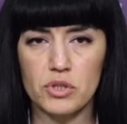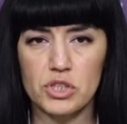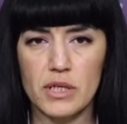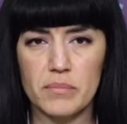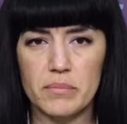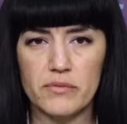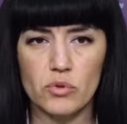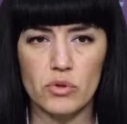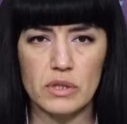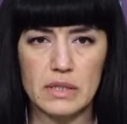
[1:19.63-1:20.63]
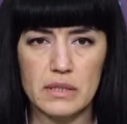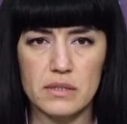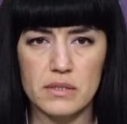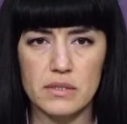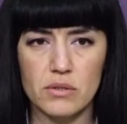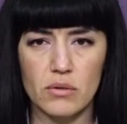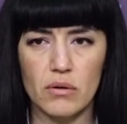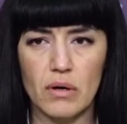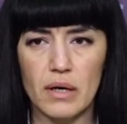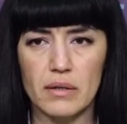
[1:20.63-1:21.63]
day of the full-fledged
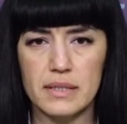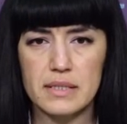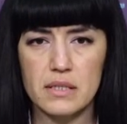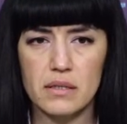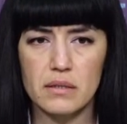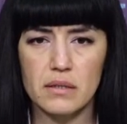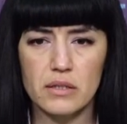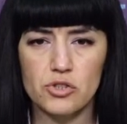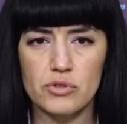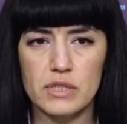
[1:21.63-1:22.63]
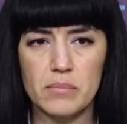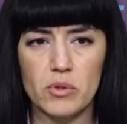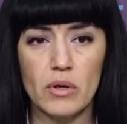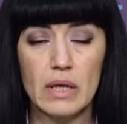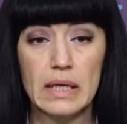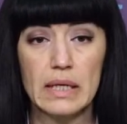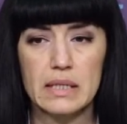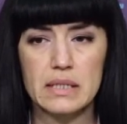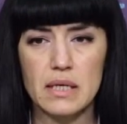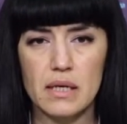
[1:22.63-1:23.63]
invasion of the Russian aggressor to our
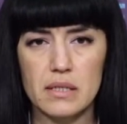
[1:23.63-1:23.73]
lands,